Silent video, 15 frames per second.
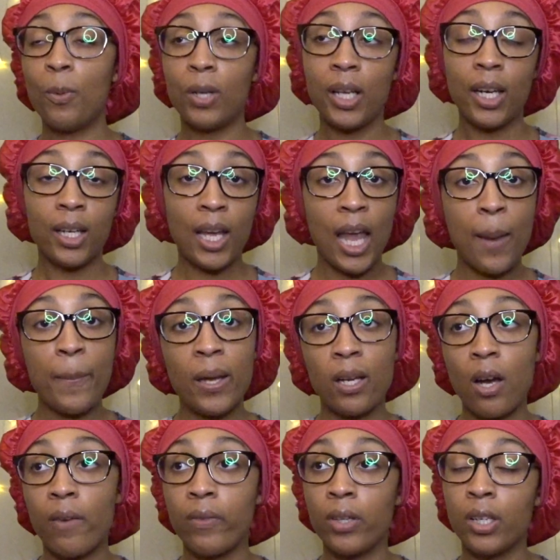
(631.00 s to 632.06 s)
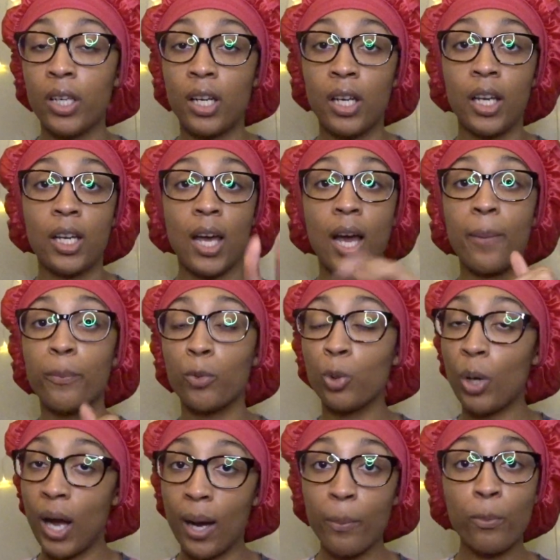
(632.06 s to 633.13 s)
went ahead and came back over here, and
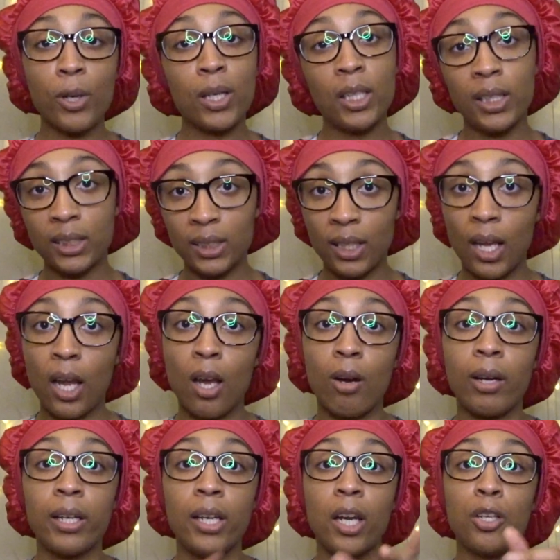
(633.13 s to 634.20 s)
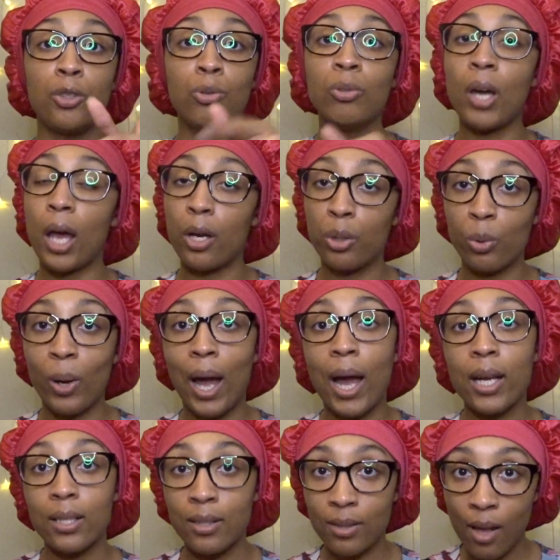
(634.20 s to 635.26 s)
I'm running this now, and now you gotta do what
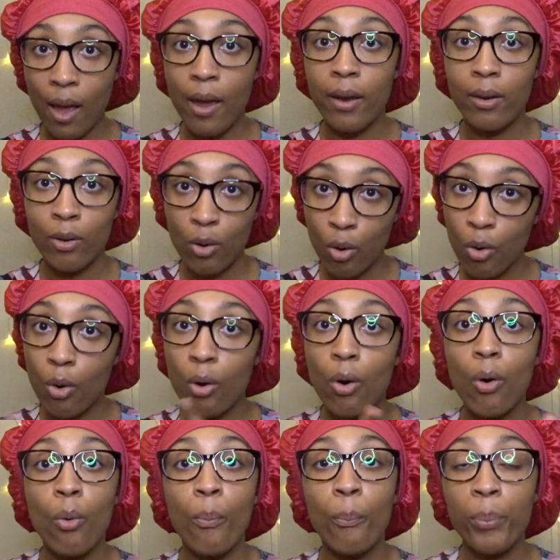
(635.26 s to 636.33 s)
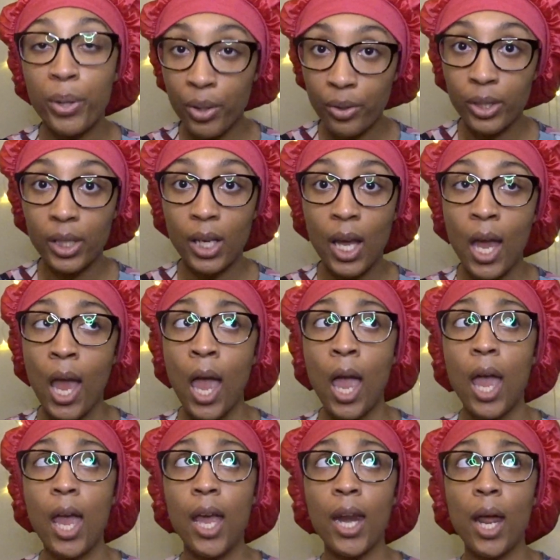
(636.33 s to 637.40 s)
I say. Period.
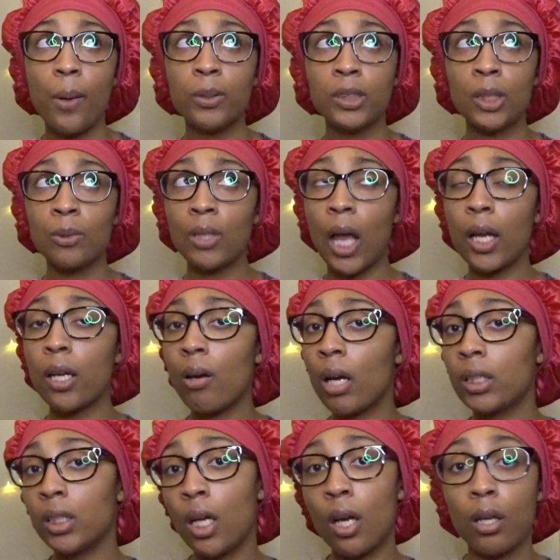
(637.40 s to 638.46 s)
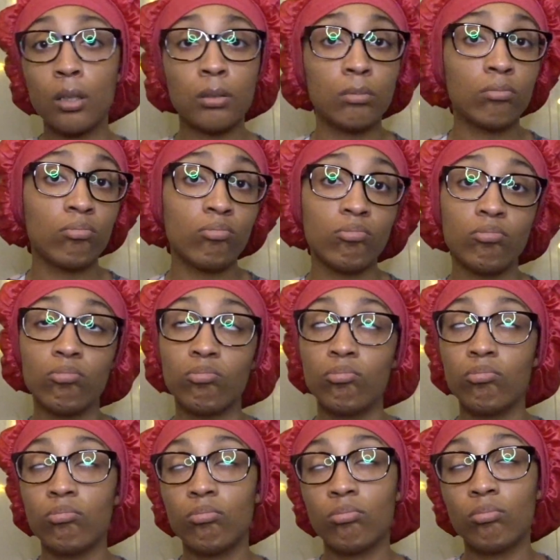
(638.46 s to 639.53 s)
And that was, she was like, no,
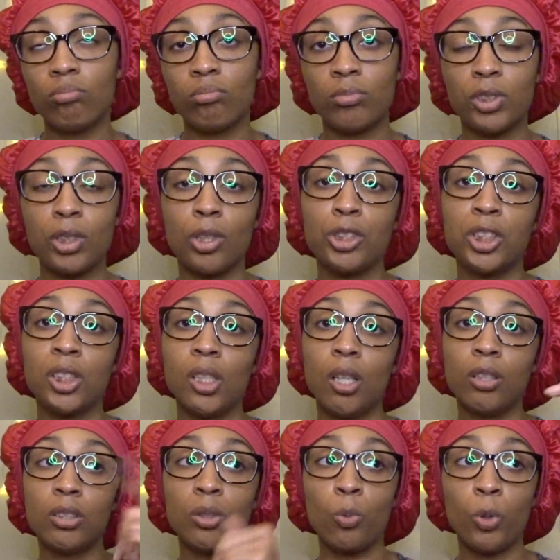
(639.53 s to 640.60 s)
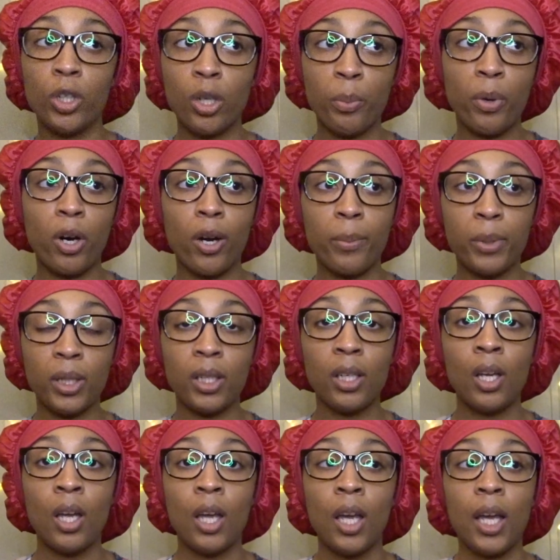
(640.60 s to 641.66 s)
I don't. So she goes to Weird Barbie,
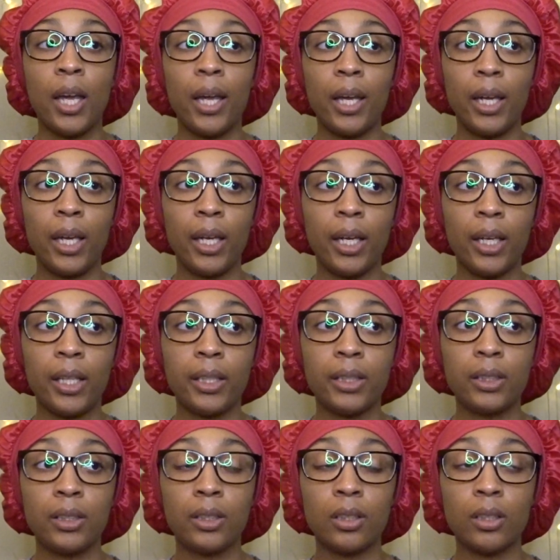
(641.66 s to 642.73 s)
and